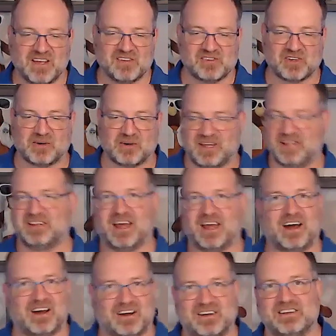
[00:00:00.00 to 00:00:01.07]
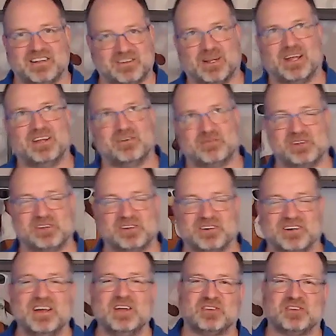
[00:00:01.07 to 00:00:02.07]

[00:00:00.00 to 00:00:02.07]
So, and there are. That's what I know for sure.